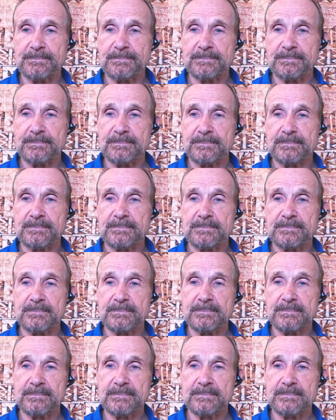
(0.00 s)

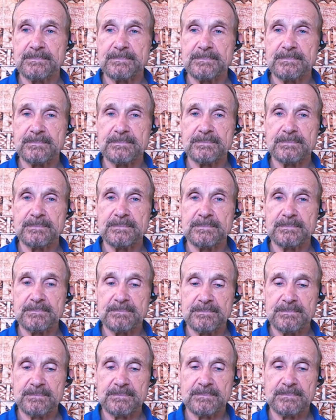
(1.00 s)

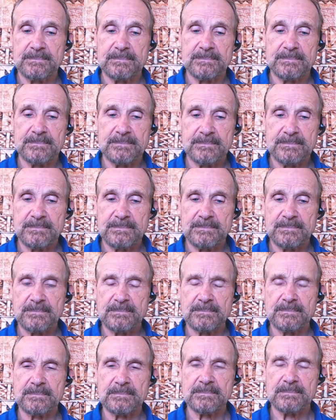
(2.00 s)

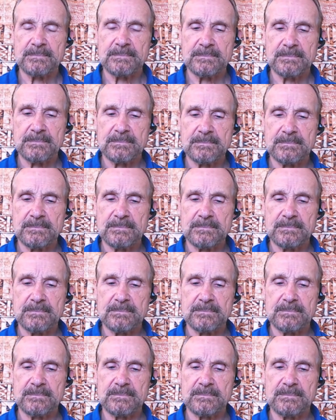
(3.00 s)

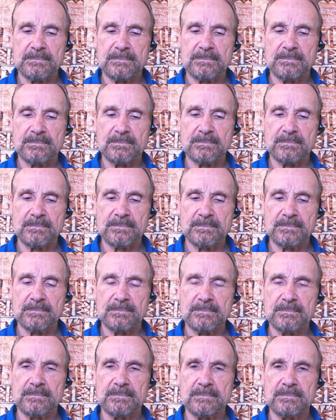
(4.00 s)

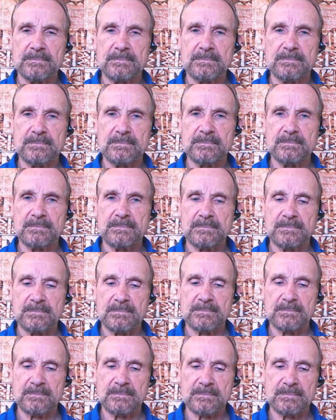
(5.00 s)

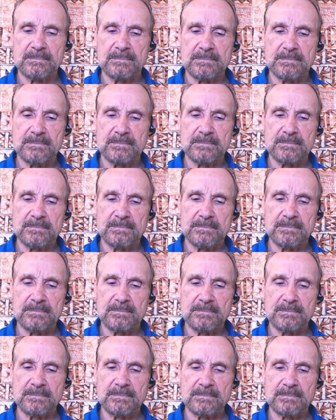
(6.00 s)

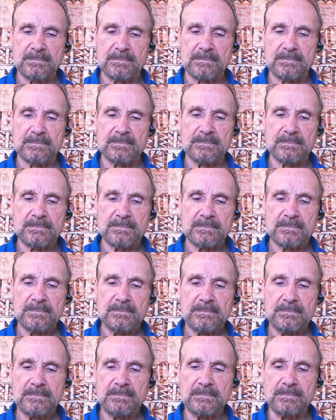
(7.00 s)
[no speech]